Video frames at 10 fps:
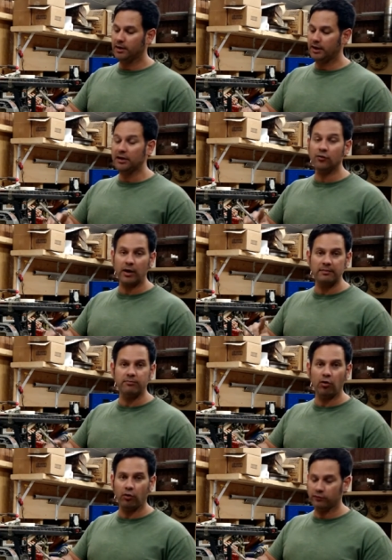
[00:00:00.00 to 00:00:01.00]
ingrain
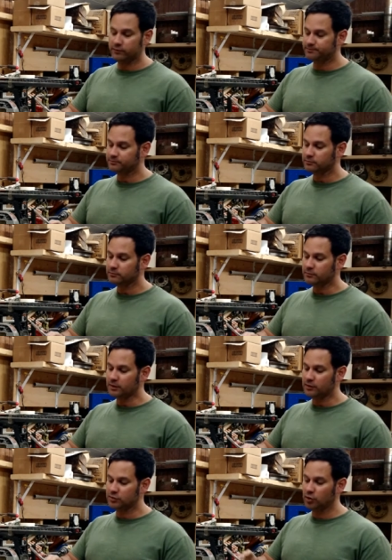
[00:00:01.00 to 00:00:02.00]
bowls.
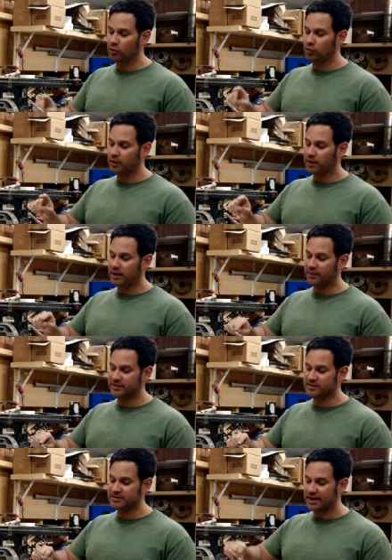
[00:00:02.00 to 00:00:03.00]
So
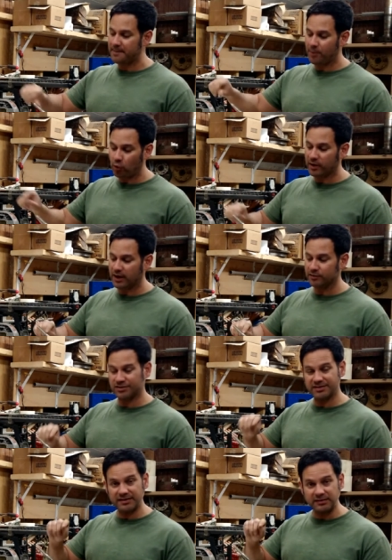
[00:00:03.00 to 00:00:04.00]
this is not a bowl gouge;
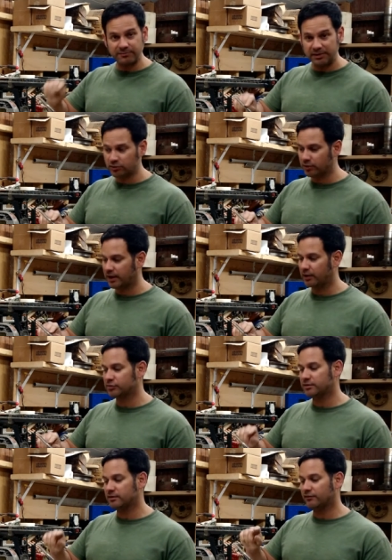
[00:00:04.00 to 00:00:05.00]
this is a spindle
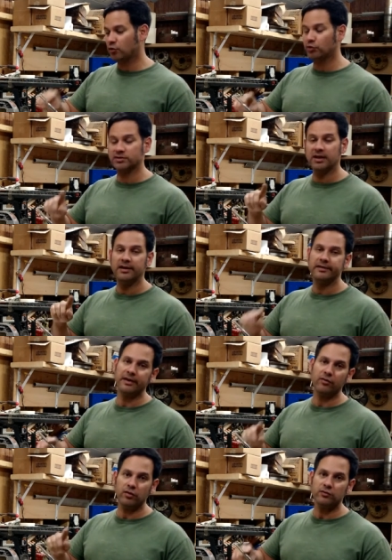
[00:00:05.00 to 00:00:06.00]
gouge. And of course,
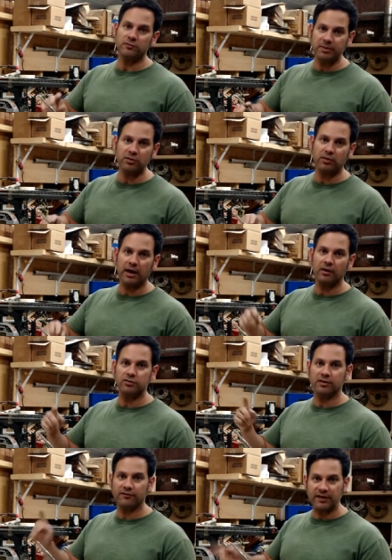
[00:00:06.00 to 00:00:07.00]
never use a spindle
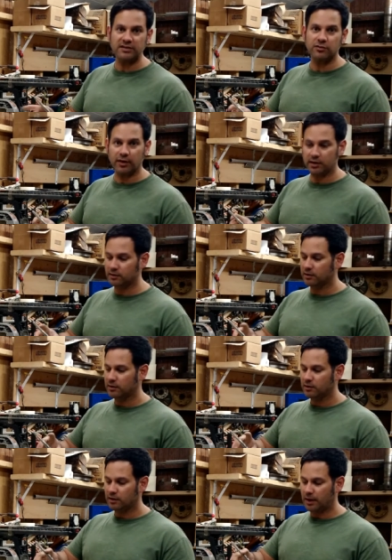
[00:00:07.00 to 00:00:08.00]
gouge on a face grain
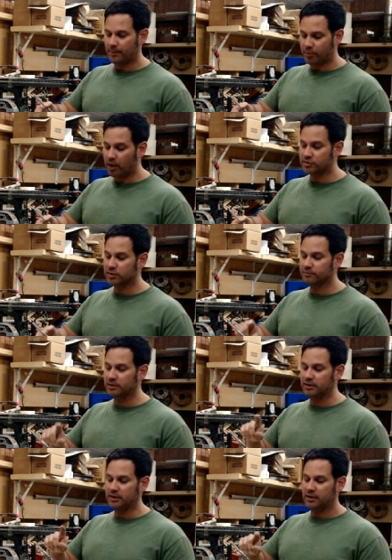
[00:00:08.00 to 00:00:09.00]
project.
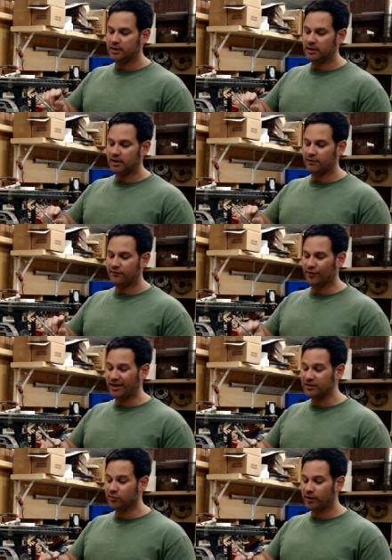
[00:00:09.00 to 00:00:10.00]
But for
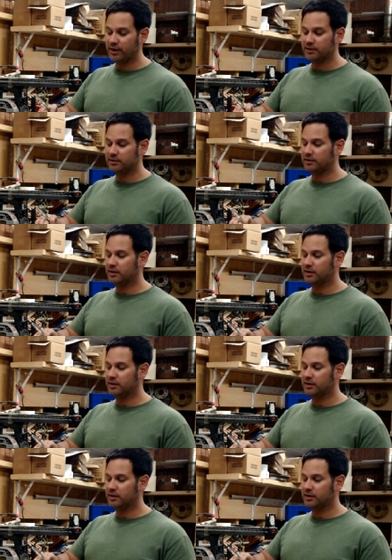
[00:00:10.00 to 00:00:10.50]
ingrain,